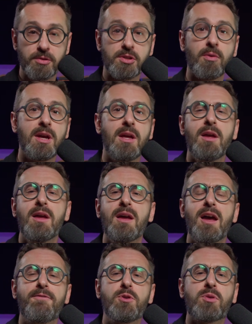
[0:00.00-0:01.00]
So
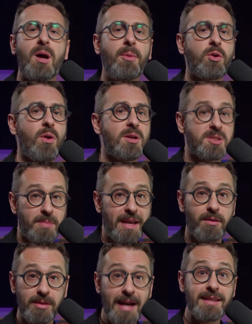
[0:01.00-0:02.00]
if you come across a
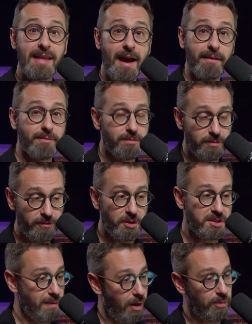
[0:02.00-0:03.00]
piano like that,
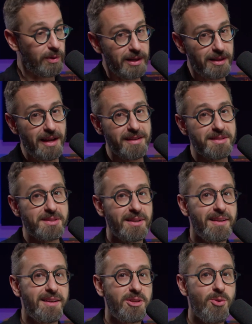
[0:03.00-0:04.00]
first of all, realize
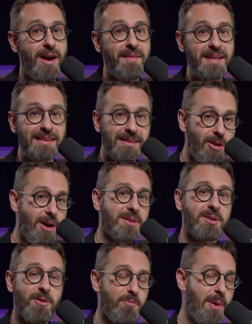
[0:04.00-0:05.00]
you have a
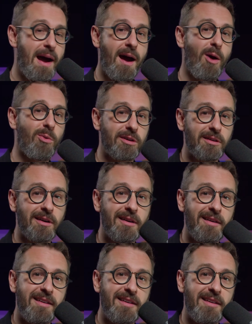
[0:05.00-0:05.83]
lot of power